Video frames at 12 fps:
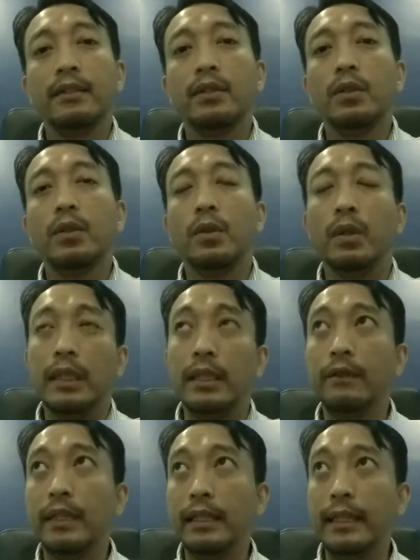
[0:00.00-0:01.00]
So
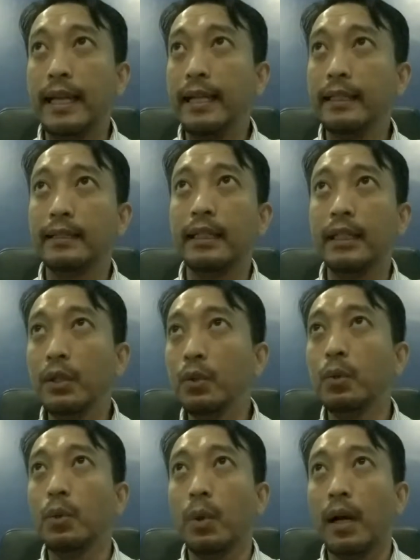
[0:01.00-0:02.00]
if there is a
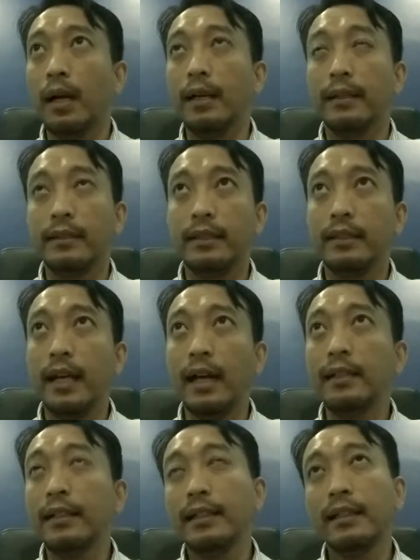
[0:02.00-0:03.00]
new
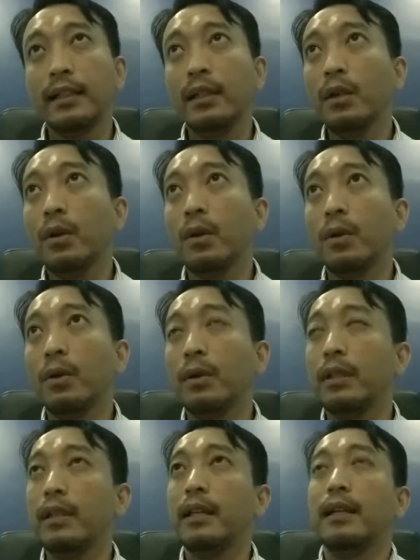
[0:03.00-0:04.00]
unwritten
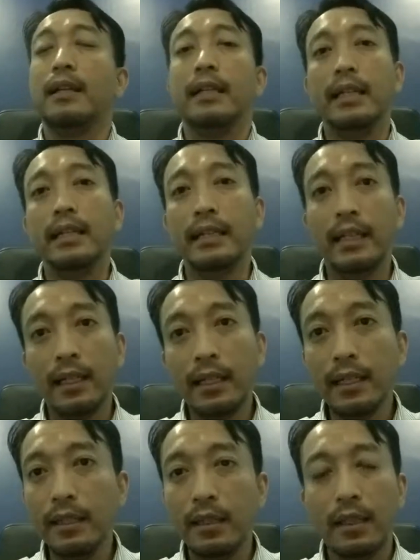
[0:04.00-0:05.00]
law in
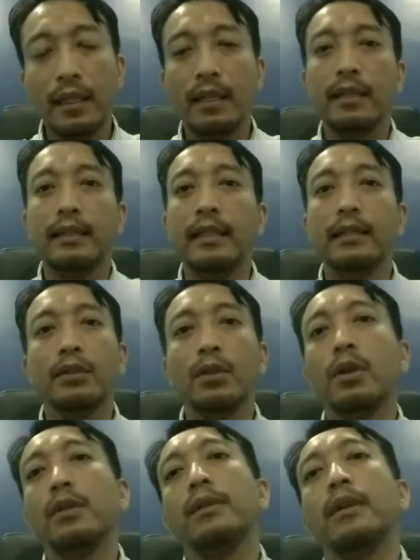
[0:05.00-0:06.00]
England, that is
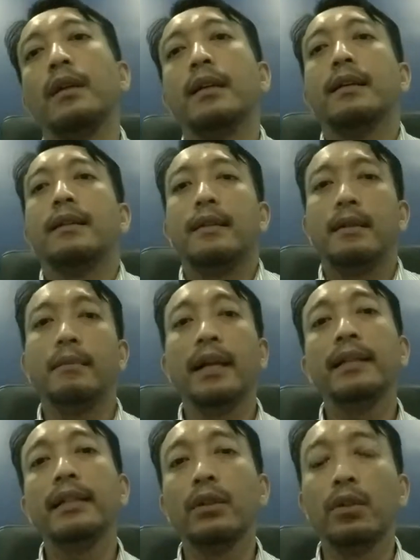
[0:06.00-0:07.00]
not
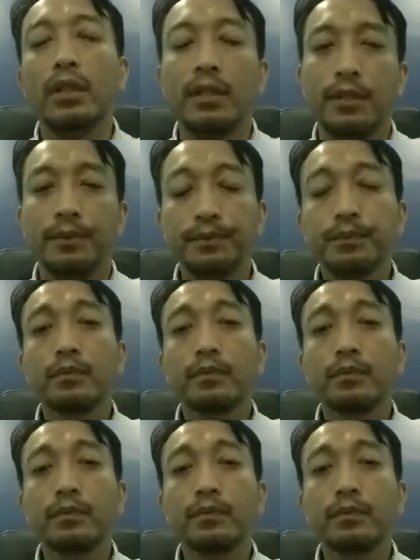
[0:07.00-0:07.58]
binding on us.